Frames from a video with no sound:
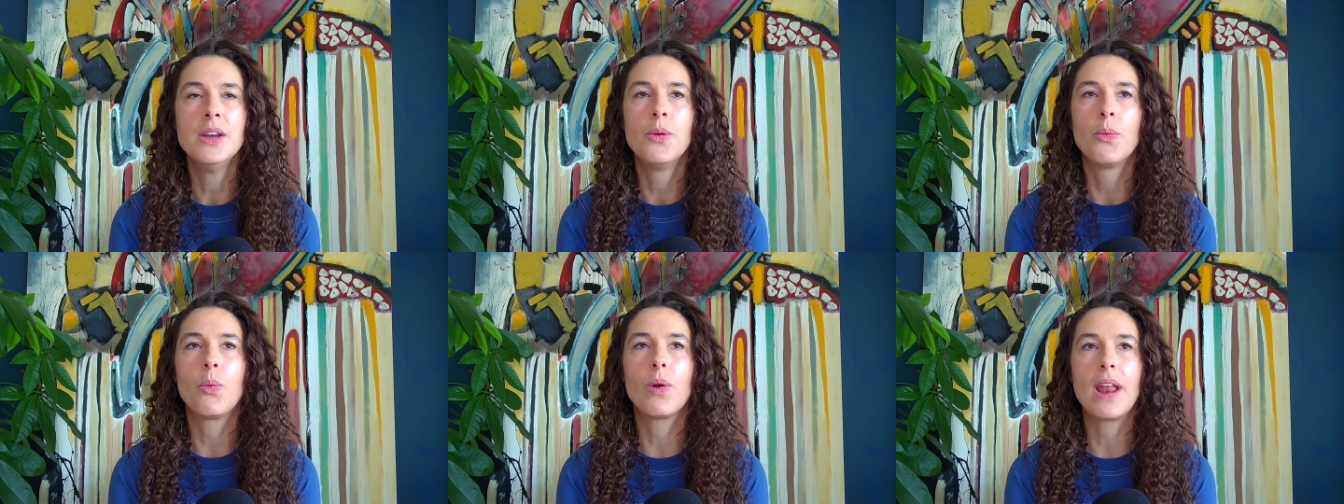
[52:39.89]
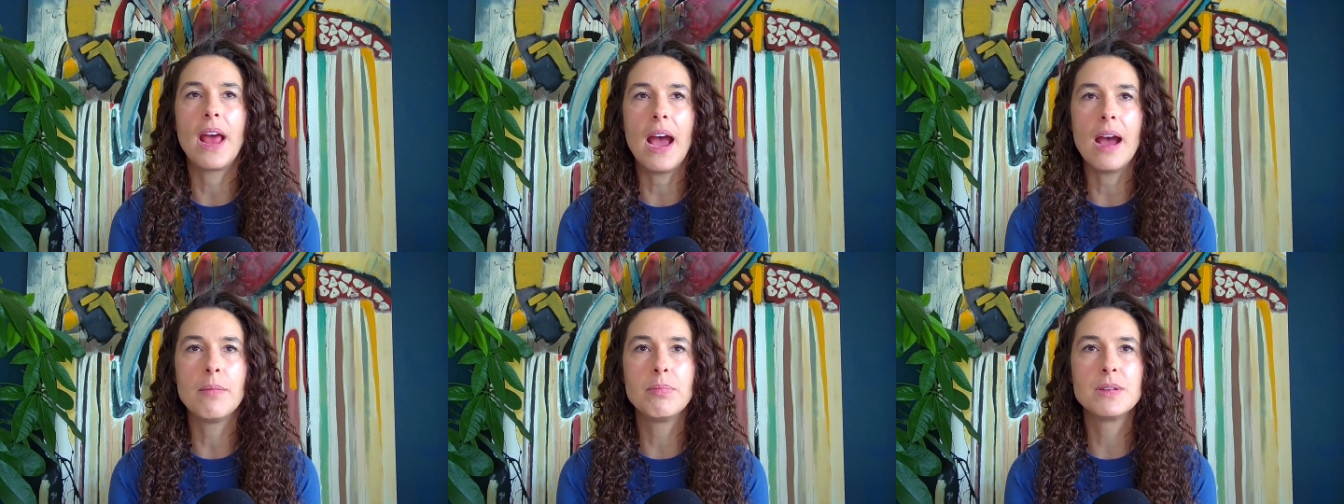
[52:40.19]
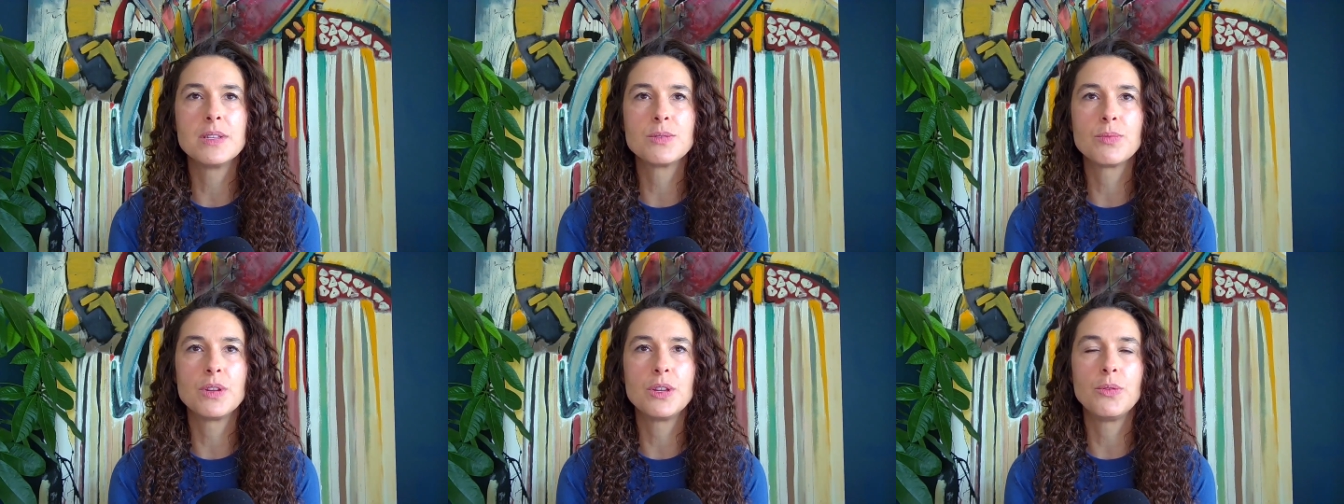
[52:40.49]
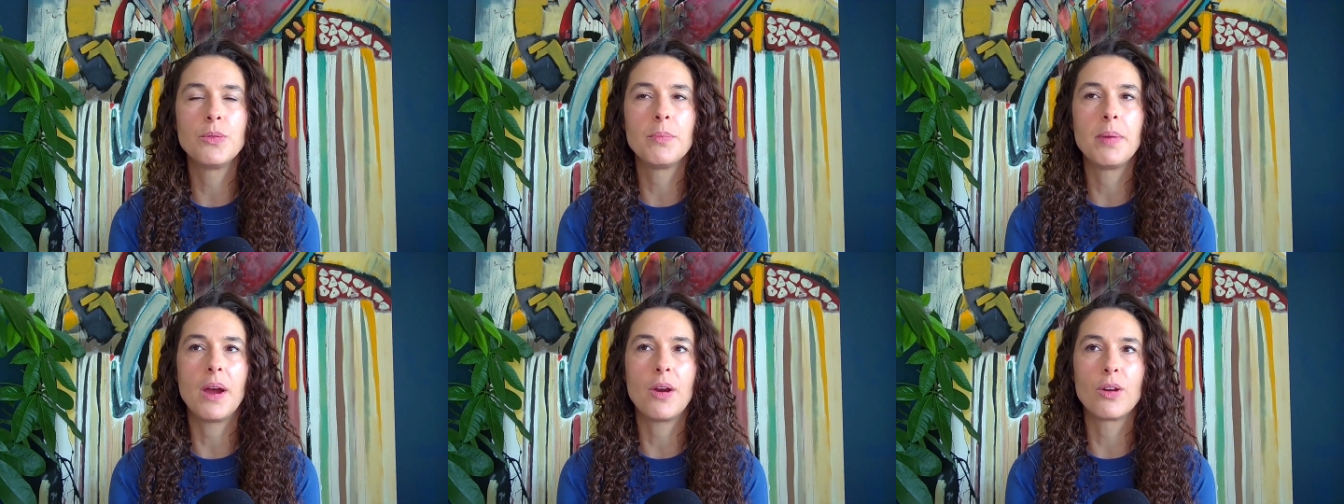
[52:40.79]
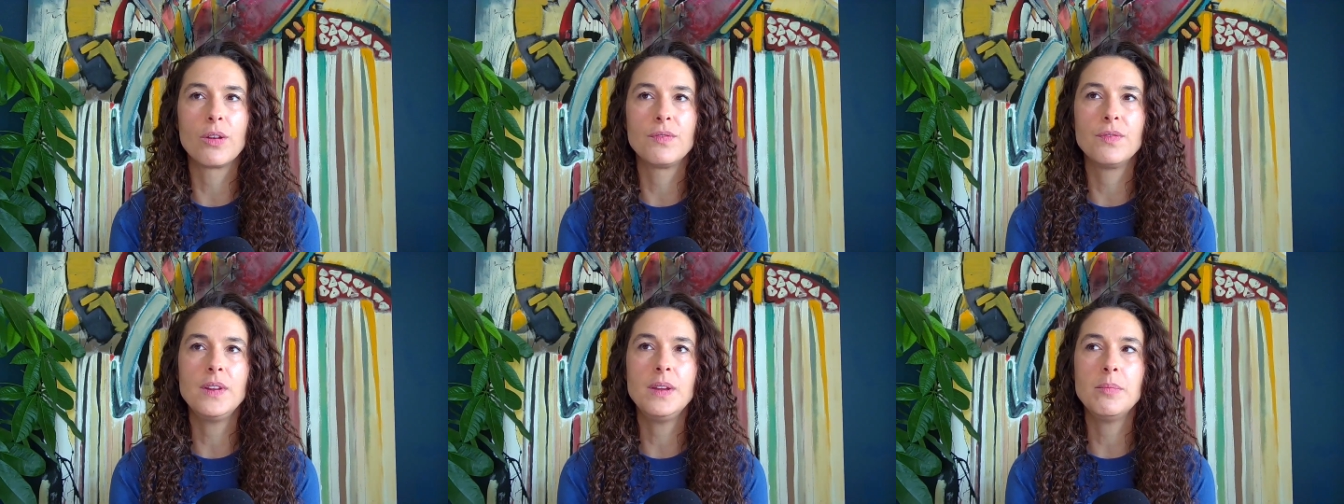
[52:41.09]
what happens when you
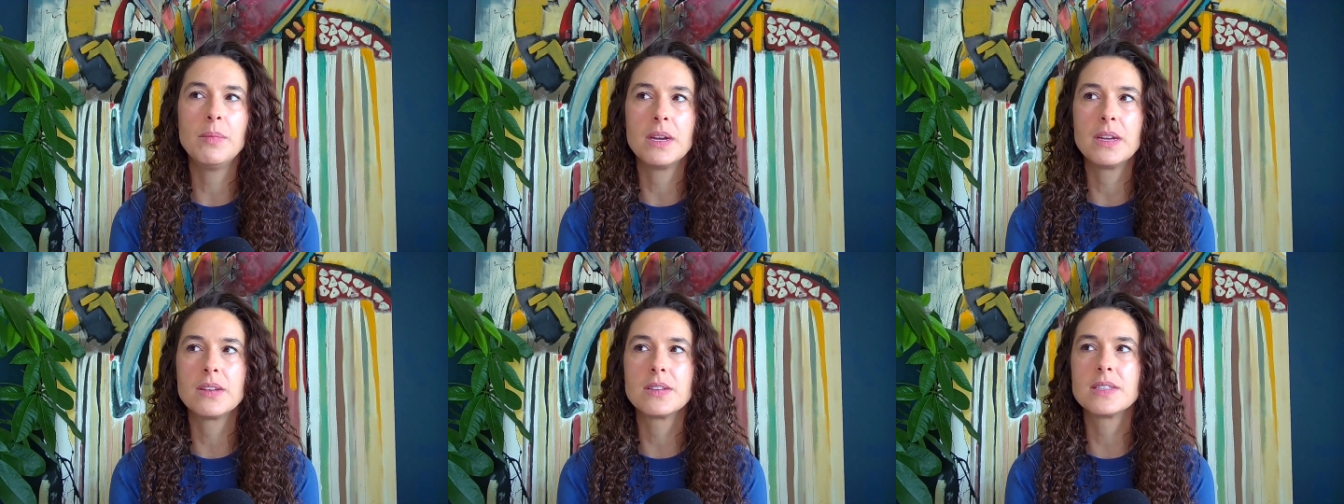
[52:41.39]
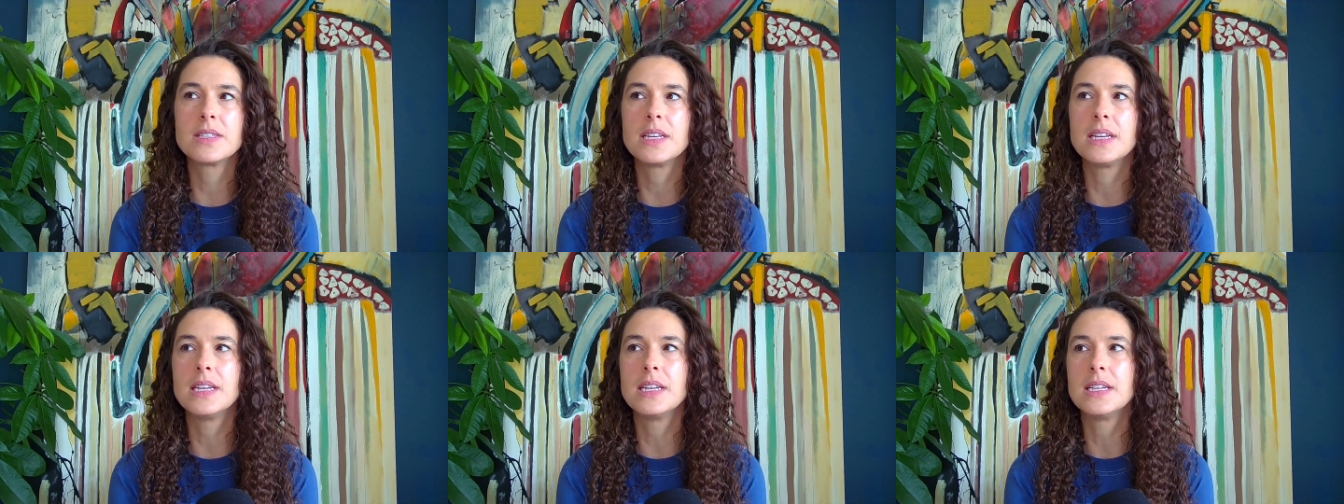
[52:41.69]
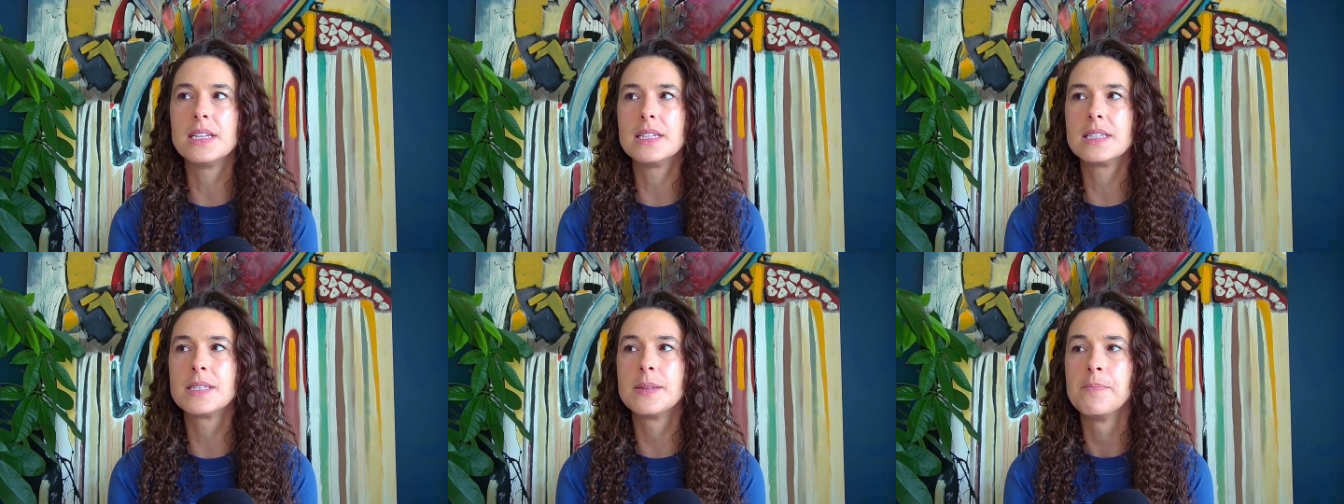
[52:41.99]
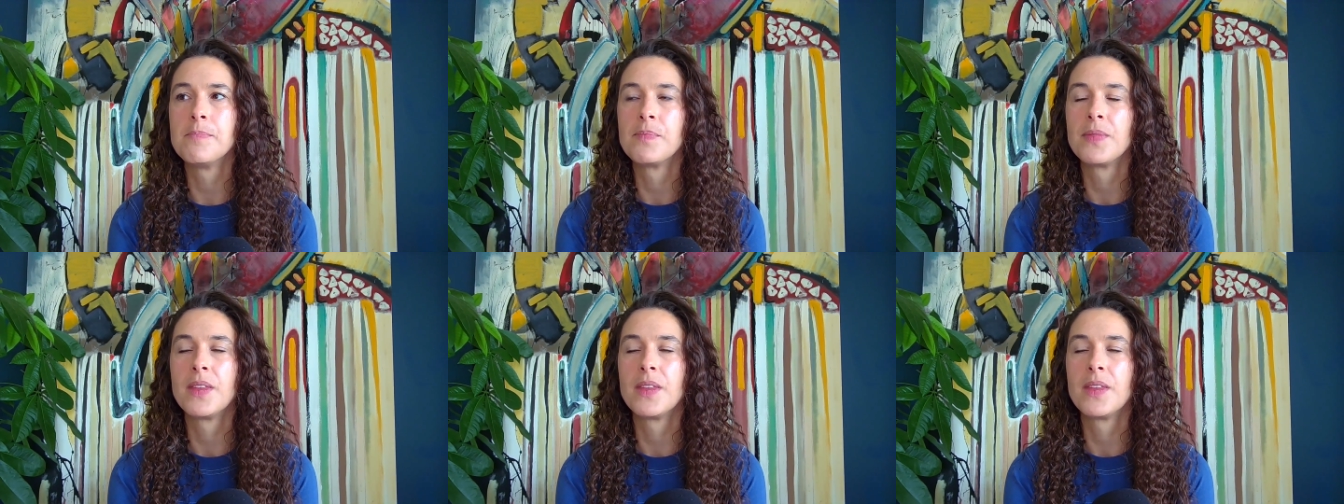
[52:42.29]
empower females is